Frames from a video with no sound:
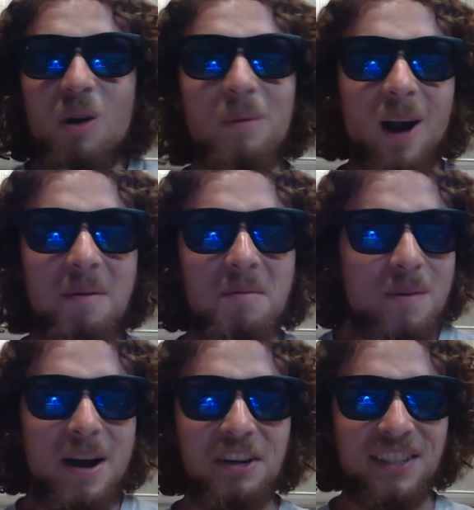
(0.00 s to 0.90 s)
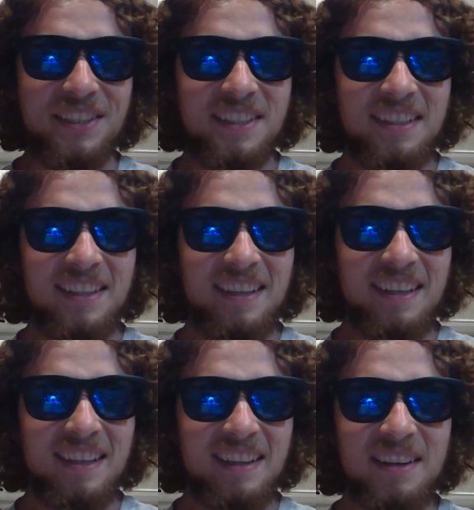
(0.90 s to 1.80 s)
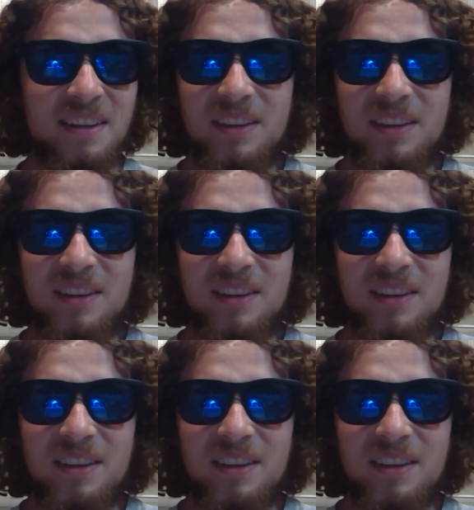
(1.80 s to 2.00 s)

problem about it.